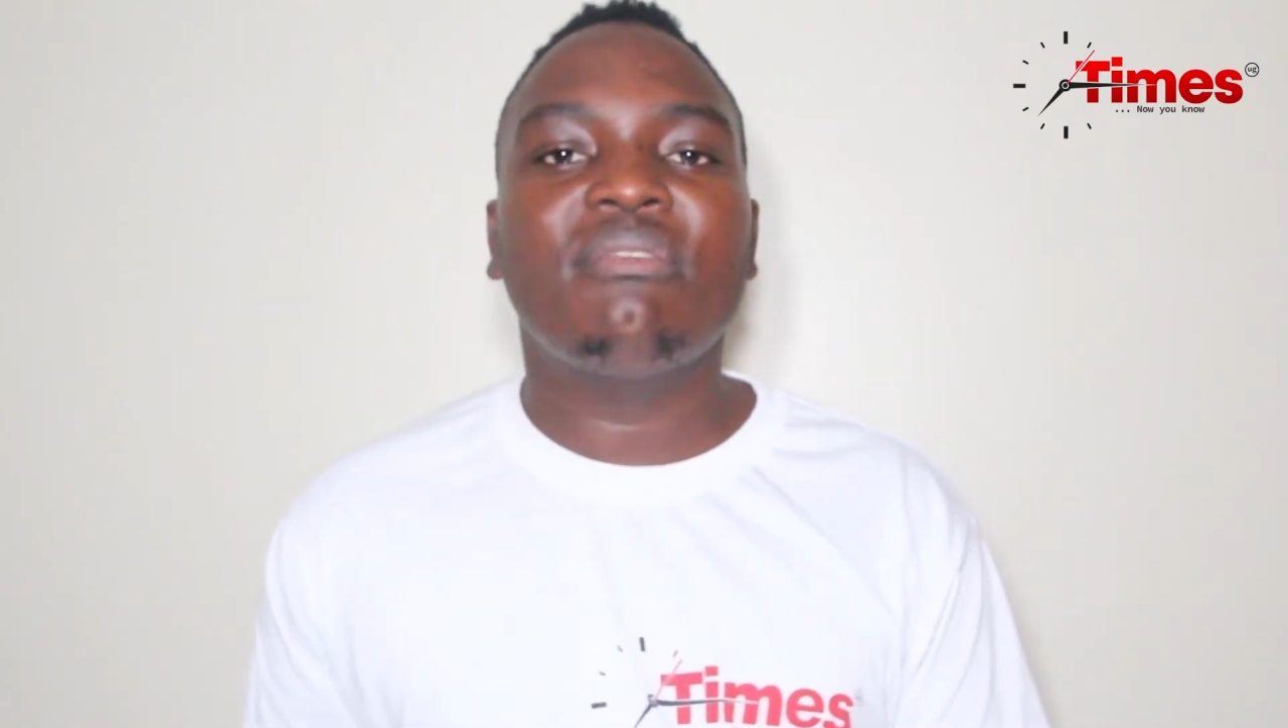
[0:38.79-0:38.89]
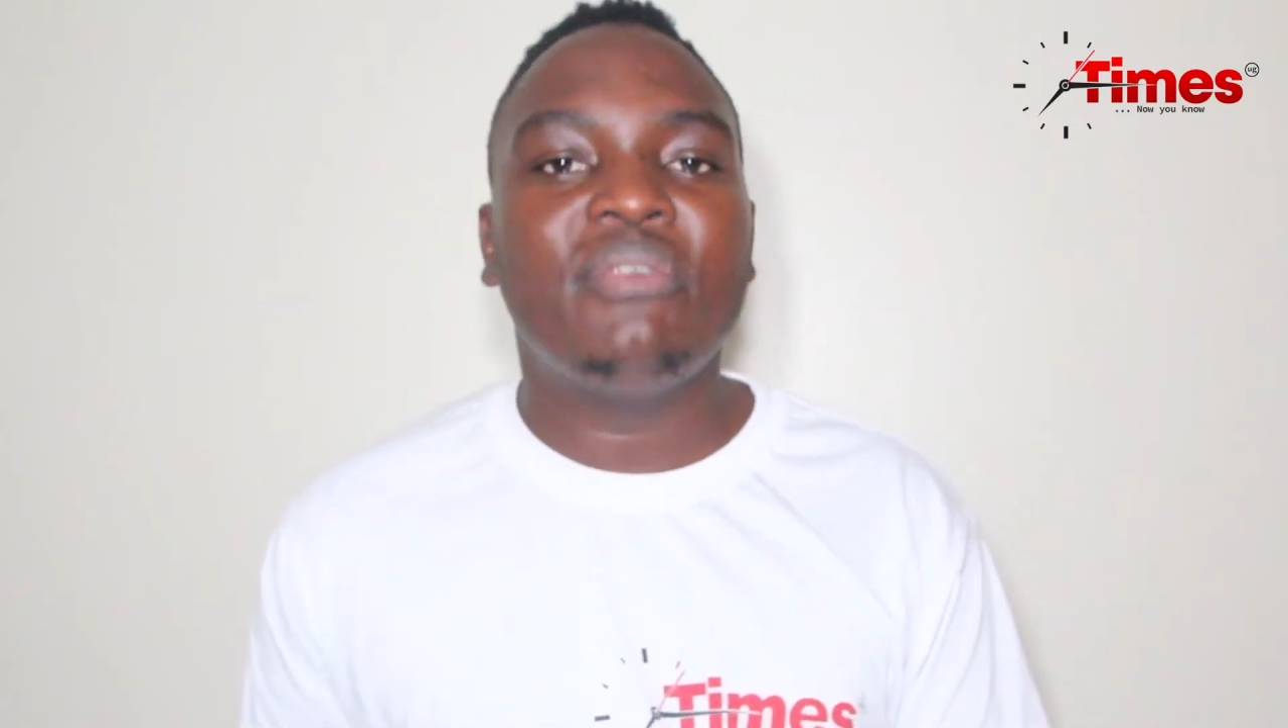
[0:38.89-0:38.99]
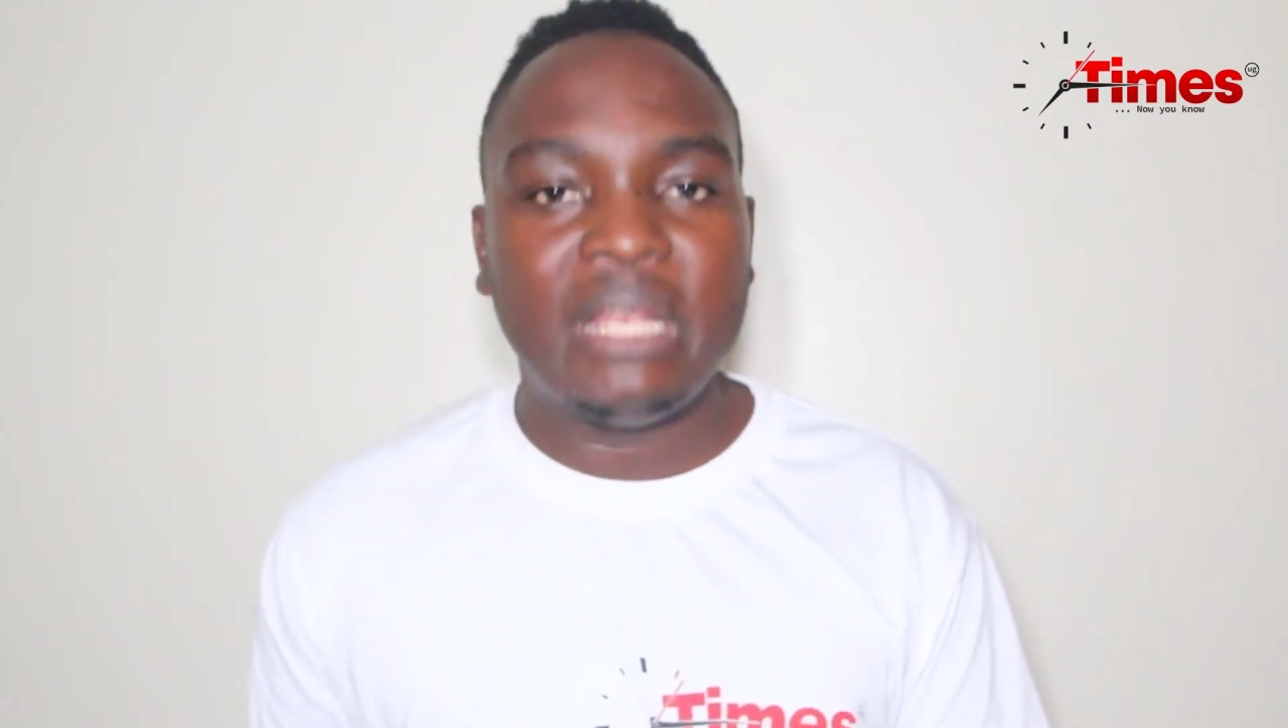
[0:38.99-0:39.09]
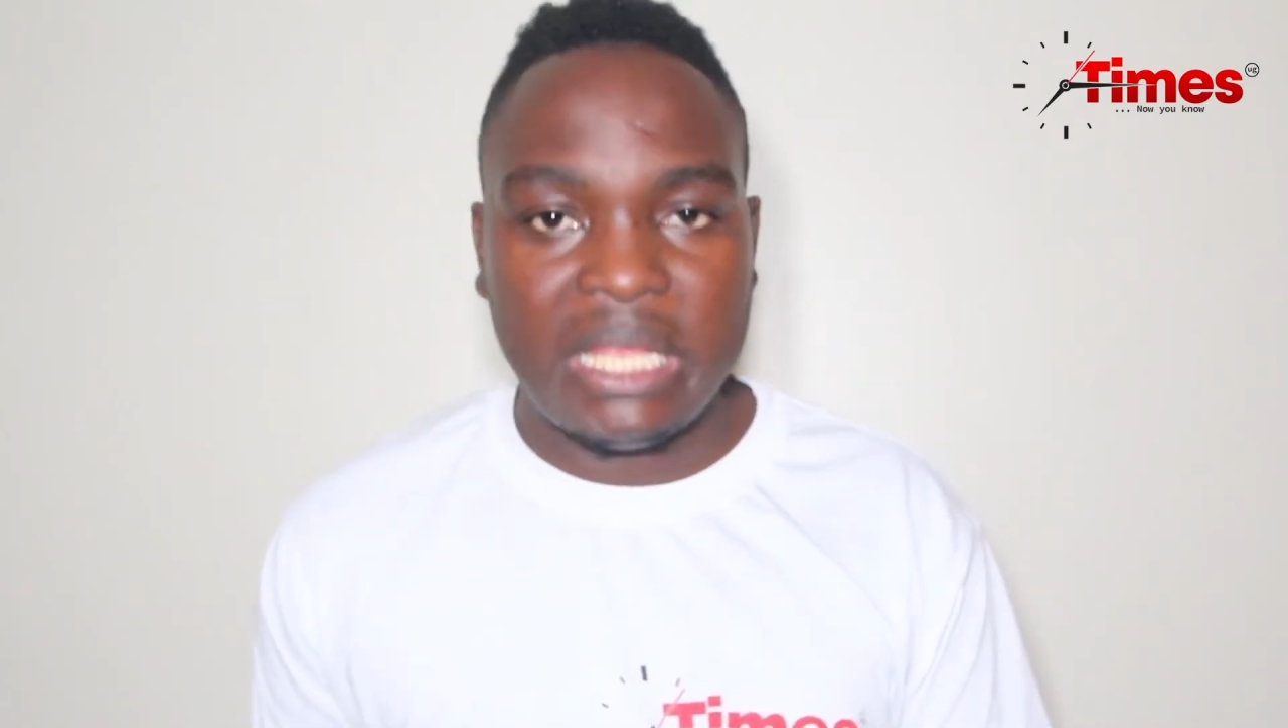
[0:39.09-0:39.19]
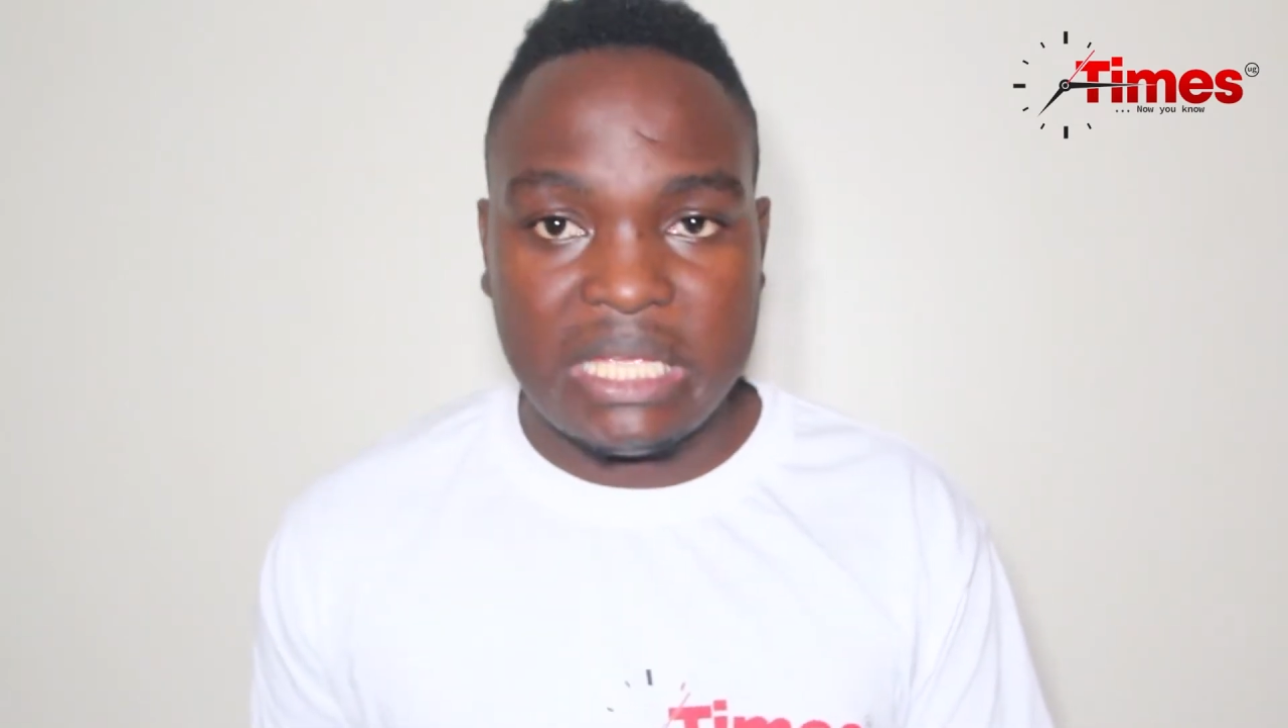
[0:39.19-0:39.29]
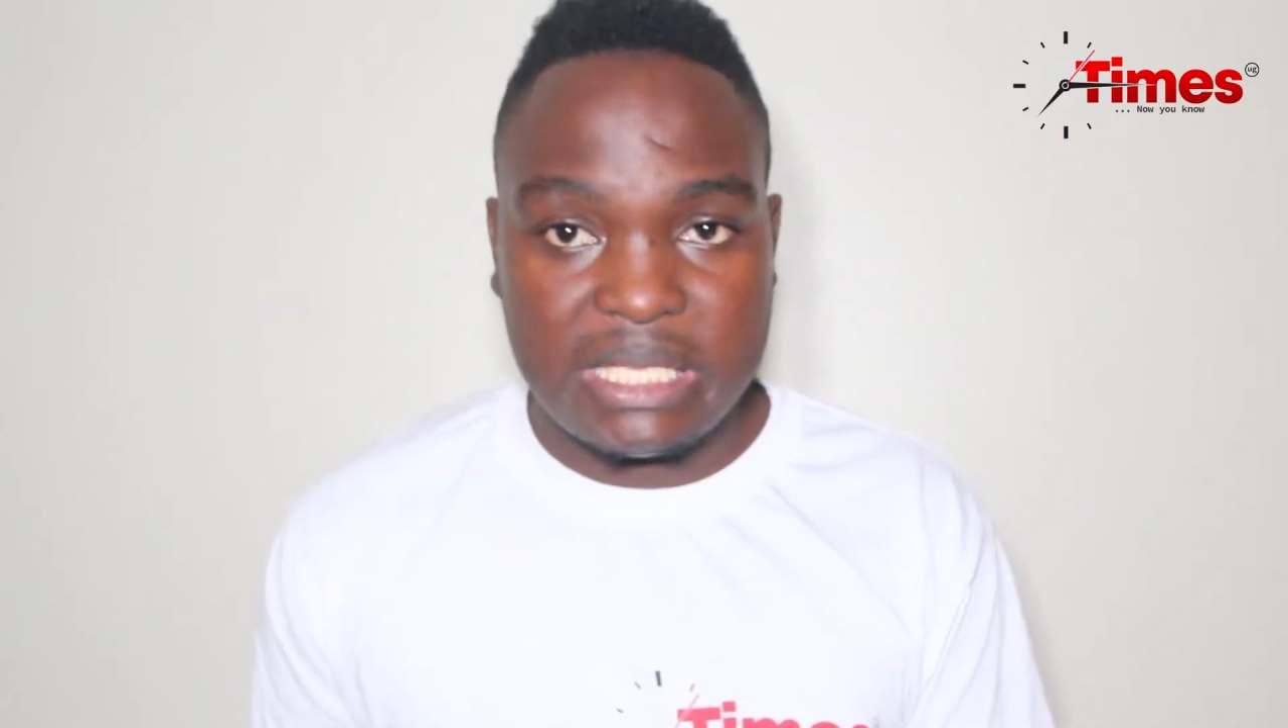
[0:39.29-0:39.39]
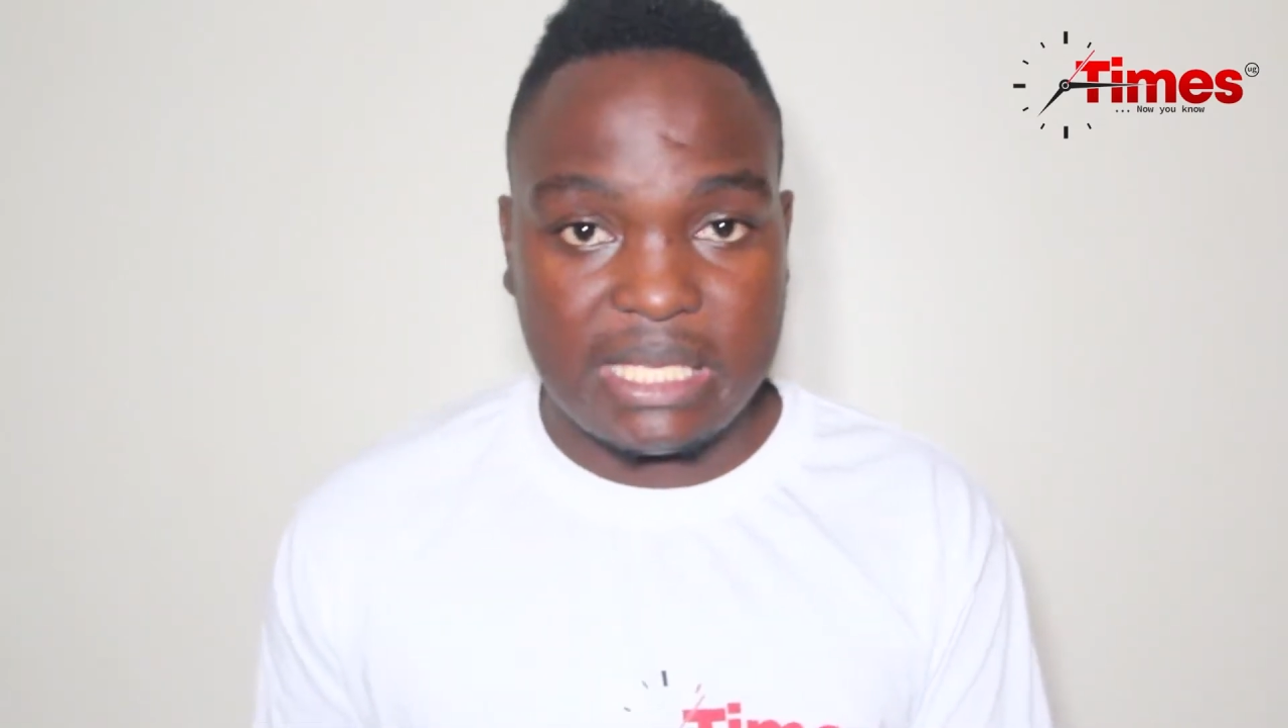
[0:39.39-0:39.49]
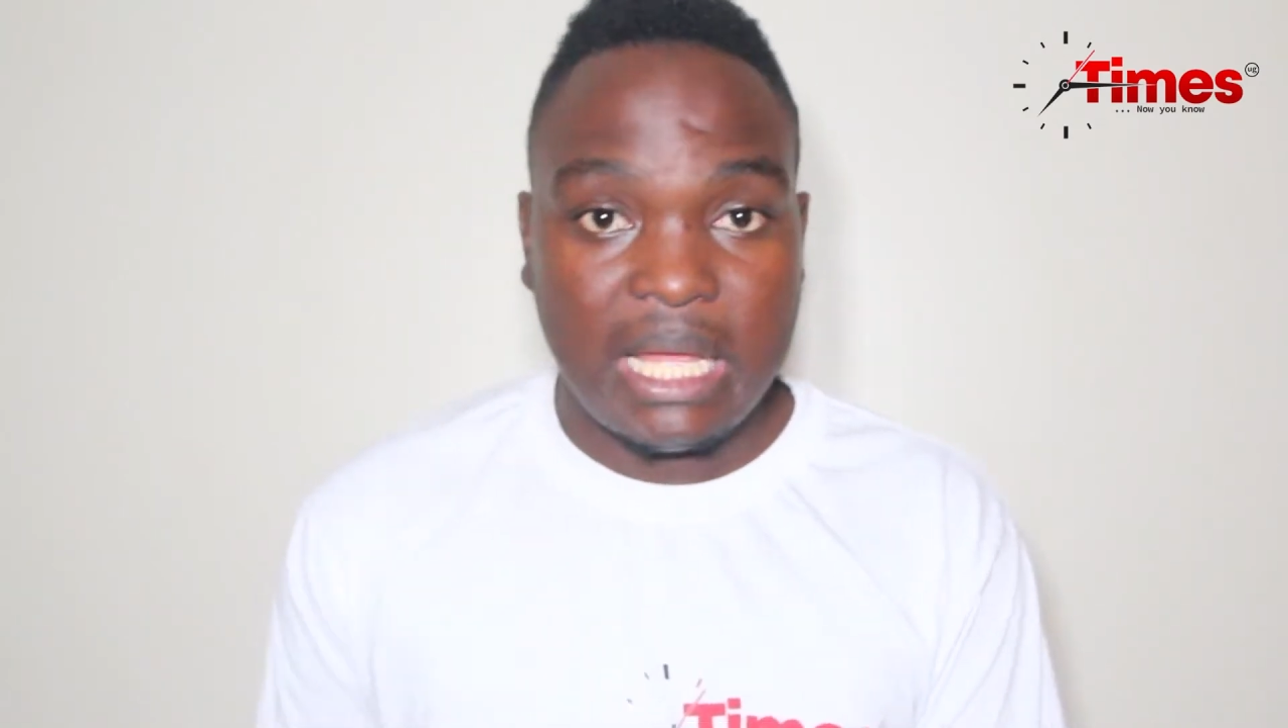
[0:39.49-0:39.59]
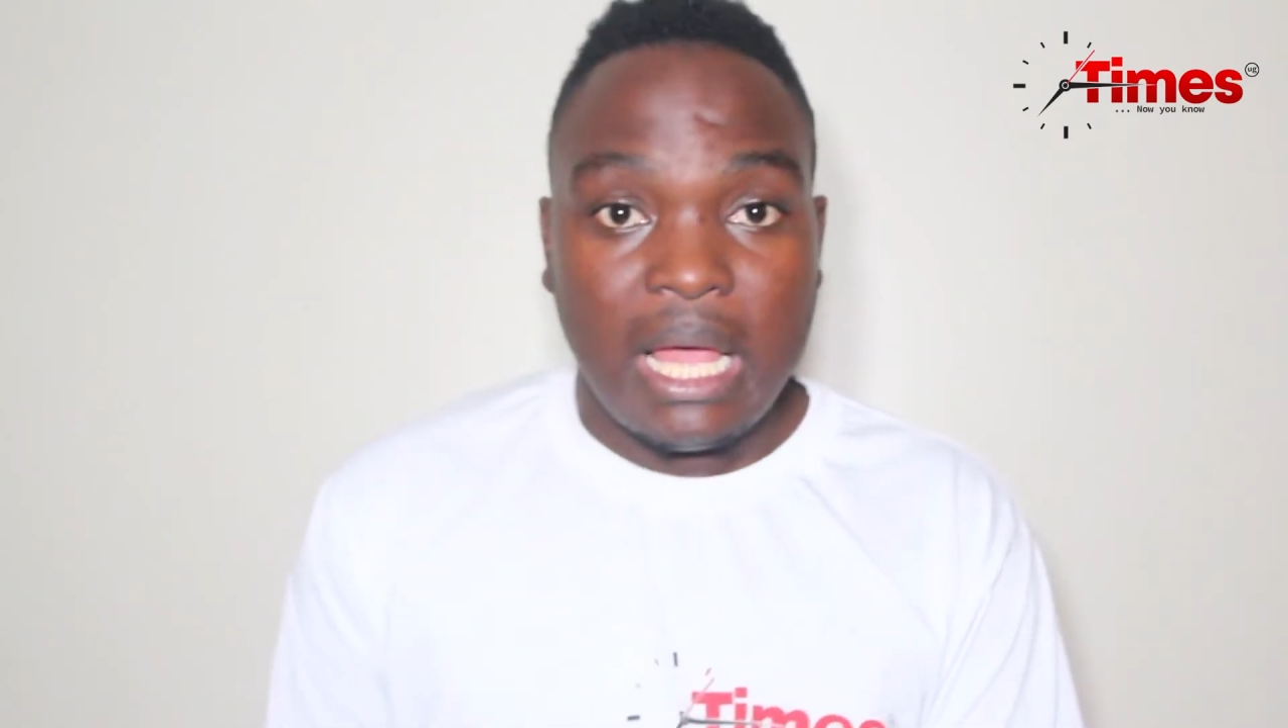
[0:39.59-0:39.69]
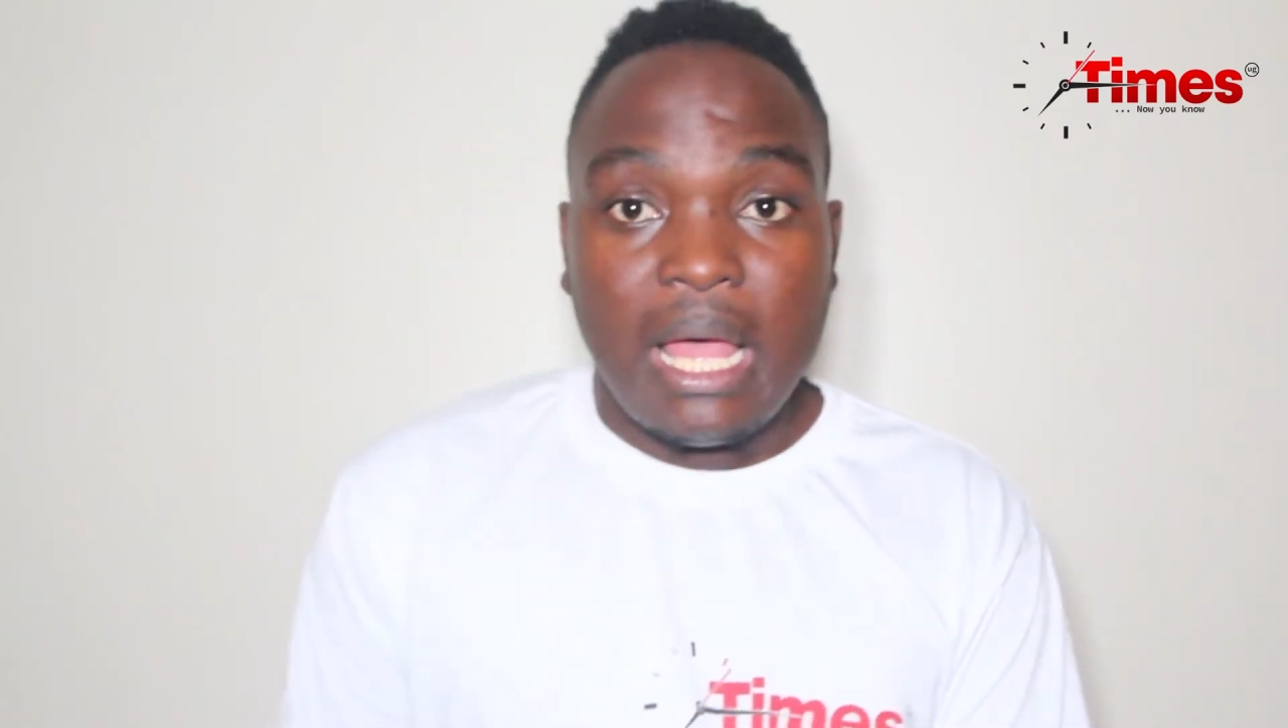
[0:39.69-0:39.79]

feelings.